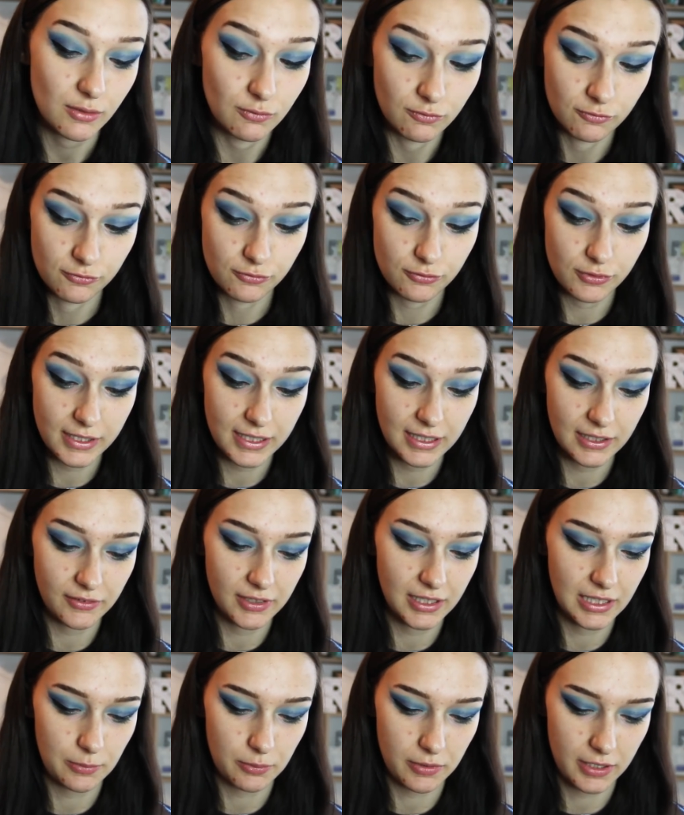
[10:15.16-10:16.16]
Really,
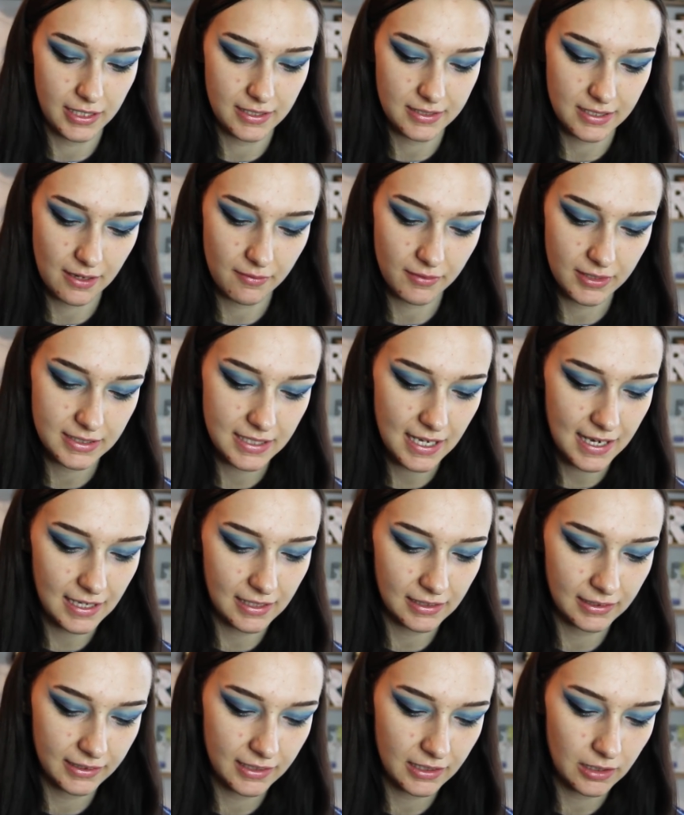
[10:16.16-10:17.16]
really pretty. So I'm going to take
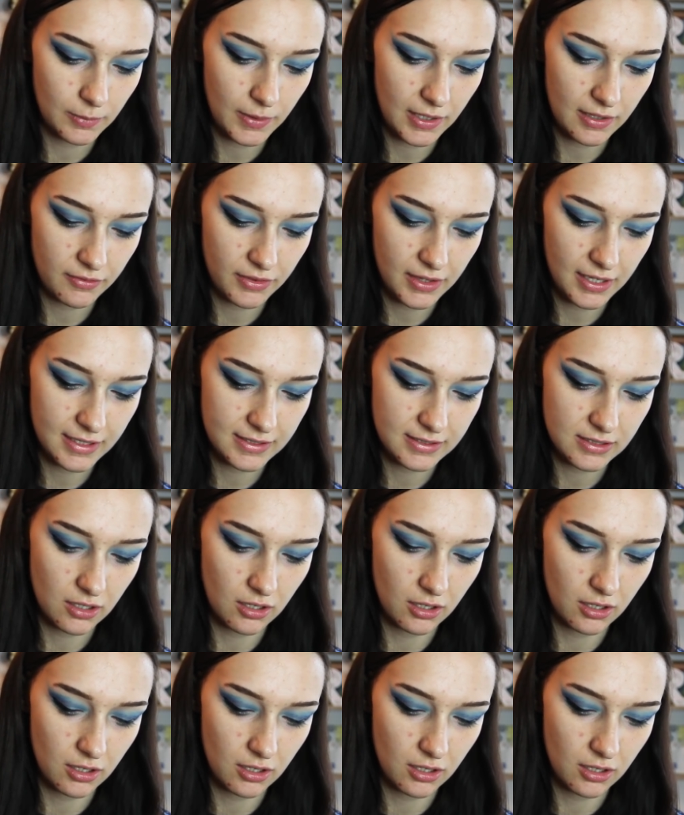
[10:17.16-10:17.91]
a little bit of this